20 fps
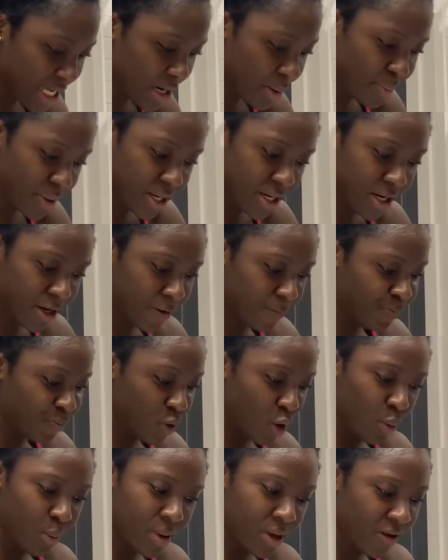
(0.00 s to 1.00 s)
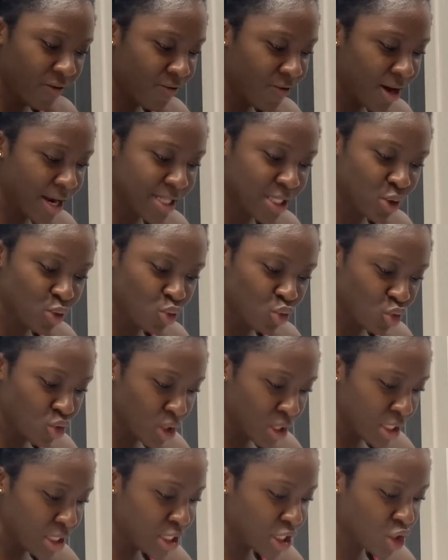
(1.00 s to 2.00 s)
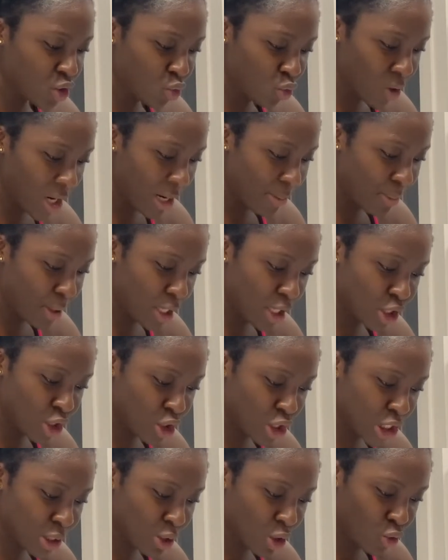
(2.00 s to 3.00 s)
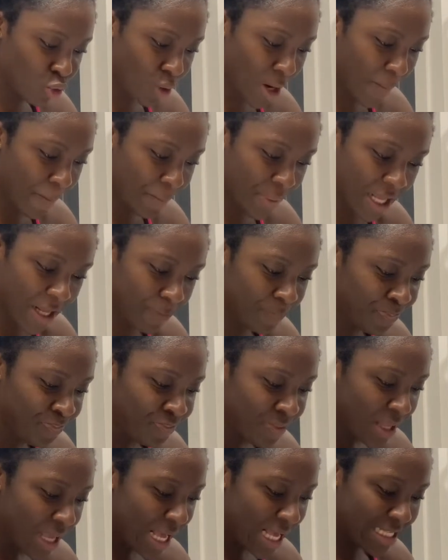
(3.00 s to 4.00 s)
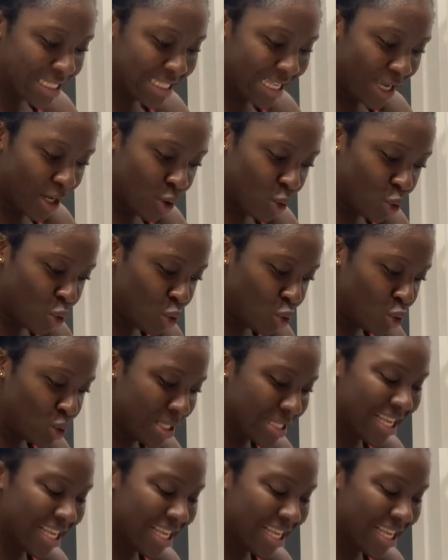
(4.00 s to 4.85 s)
up in there. Don't be afraid to really scrape, because you're scraping. It's like, who is